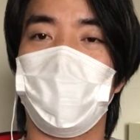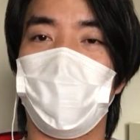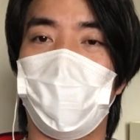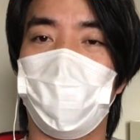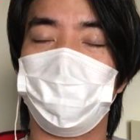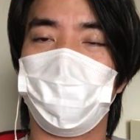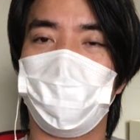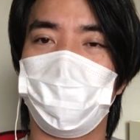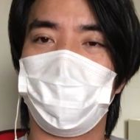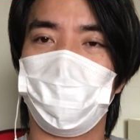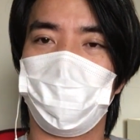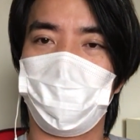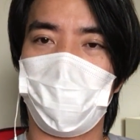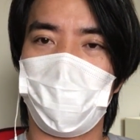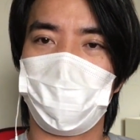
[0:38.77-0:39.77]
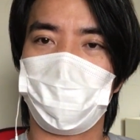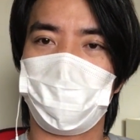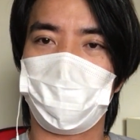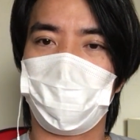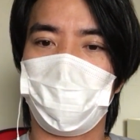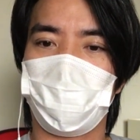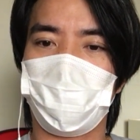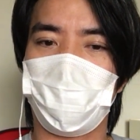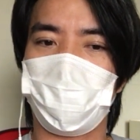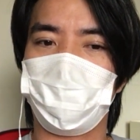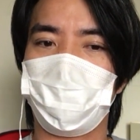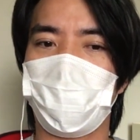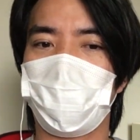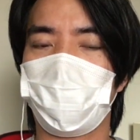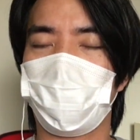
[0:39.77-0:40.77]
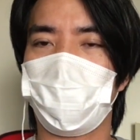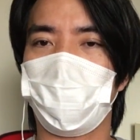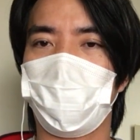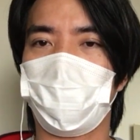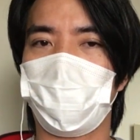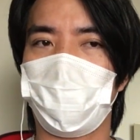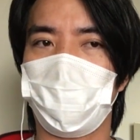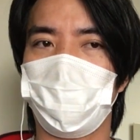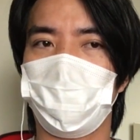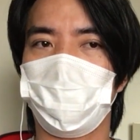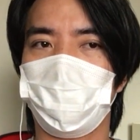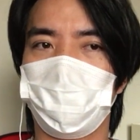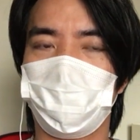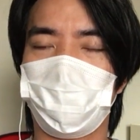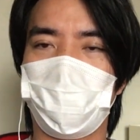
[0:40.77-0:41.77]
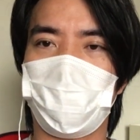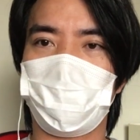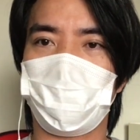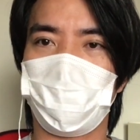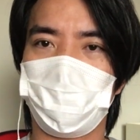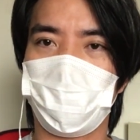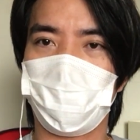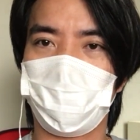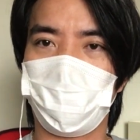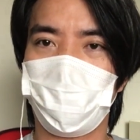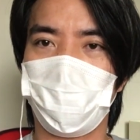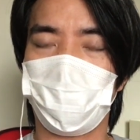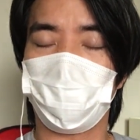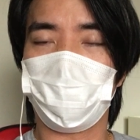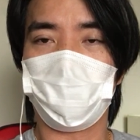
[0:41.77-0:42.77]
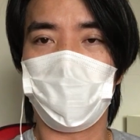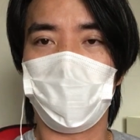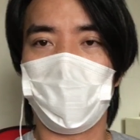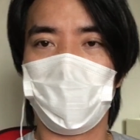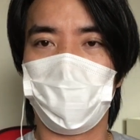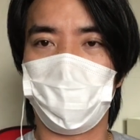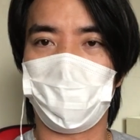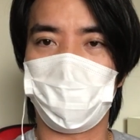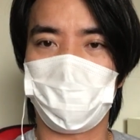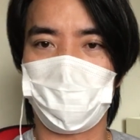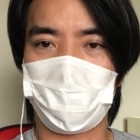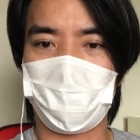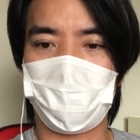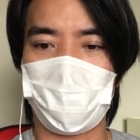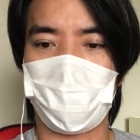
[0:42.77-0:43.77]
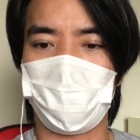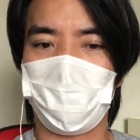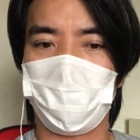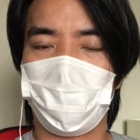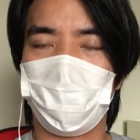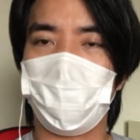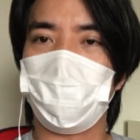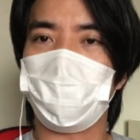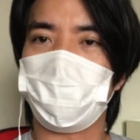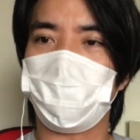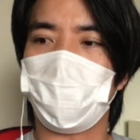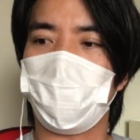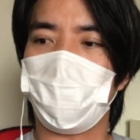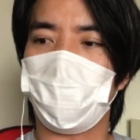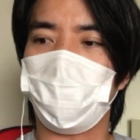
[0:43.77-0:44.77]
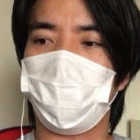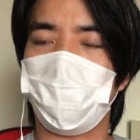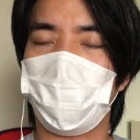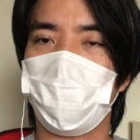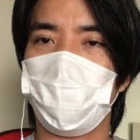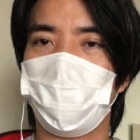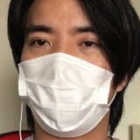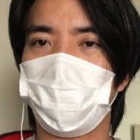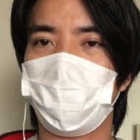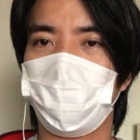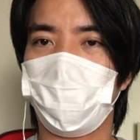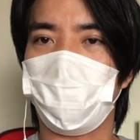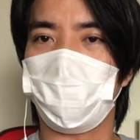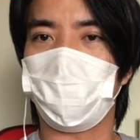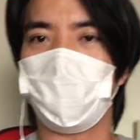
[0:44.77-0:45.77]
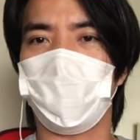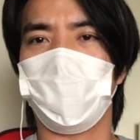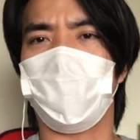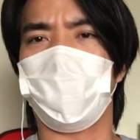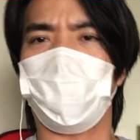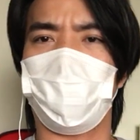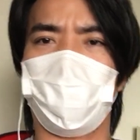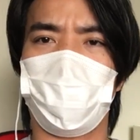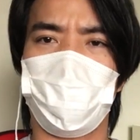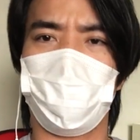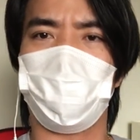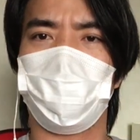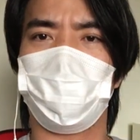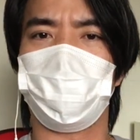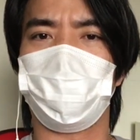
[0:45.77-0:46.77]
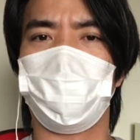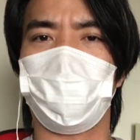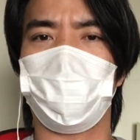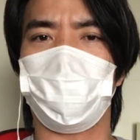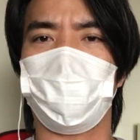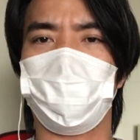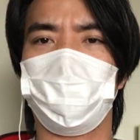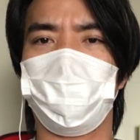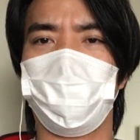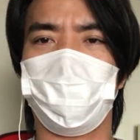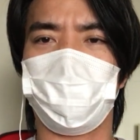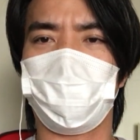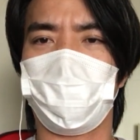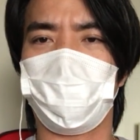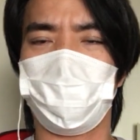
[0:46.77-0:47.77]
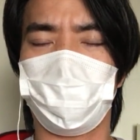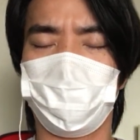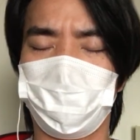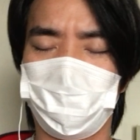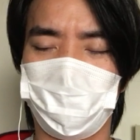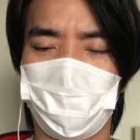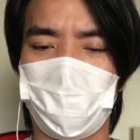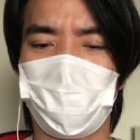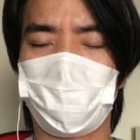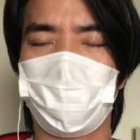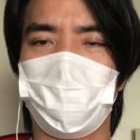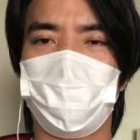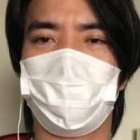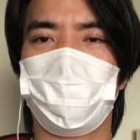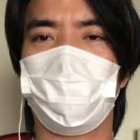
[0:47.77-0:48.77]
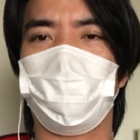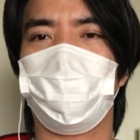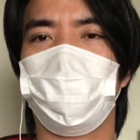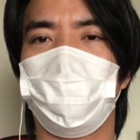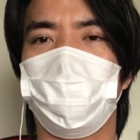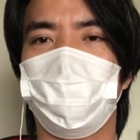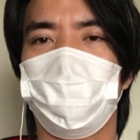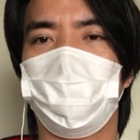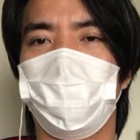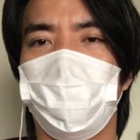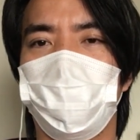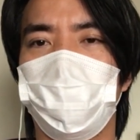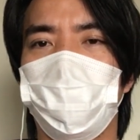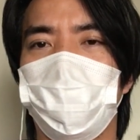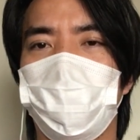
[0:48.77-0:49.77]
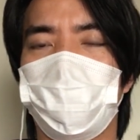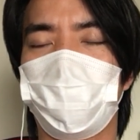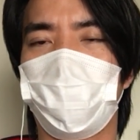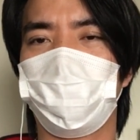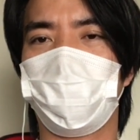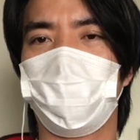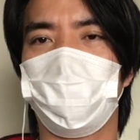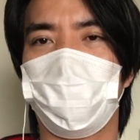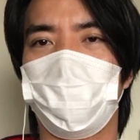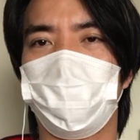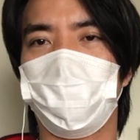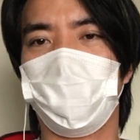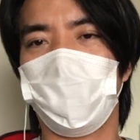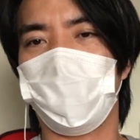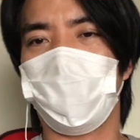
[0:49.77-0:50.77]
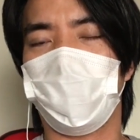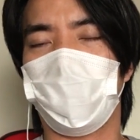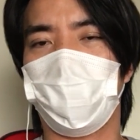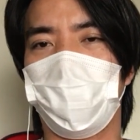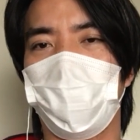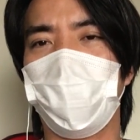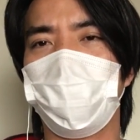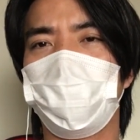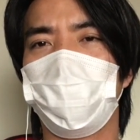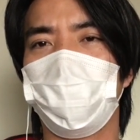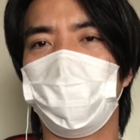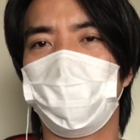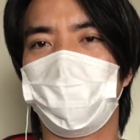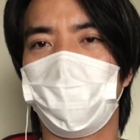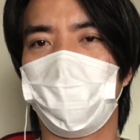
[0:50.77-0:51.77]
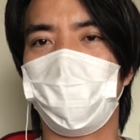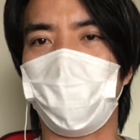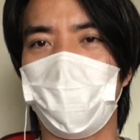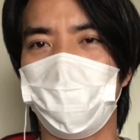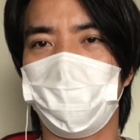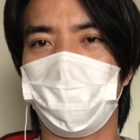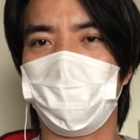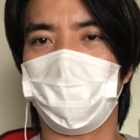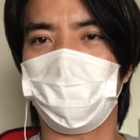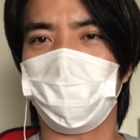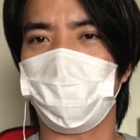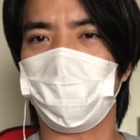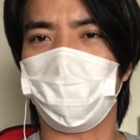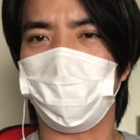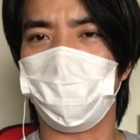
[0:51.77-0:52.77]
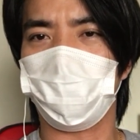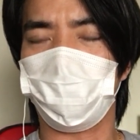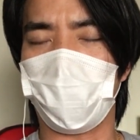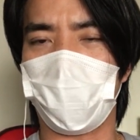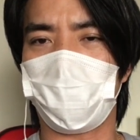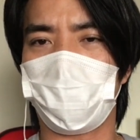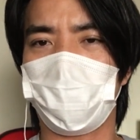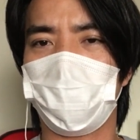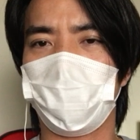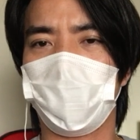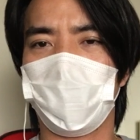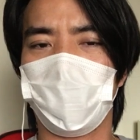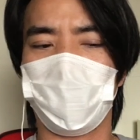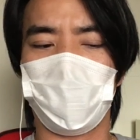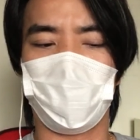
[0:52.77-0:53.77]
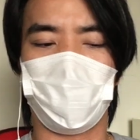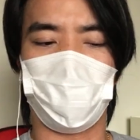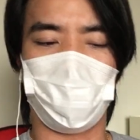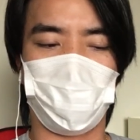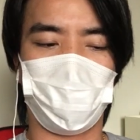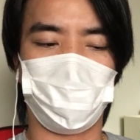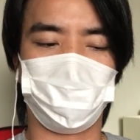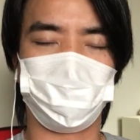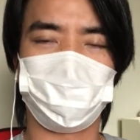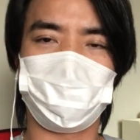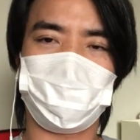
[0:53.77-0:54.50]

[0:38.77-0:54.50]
opted to rest, get better, and then catch up this week, which is why I released the video this week. I know, you know, being hurt, I could have still been doing something, but uh, I chose to rest and just feel better. Um,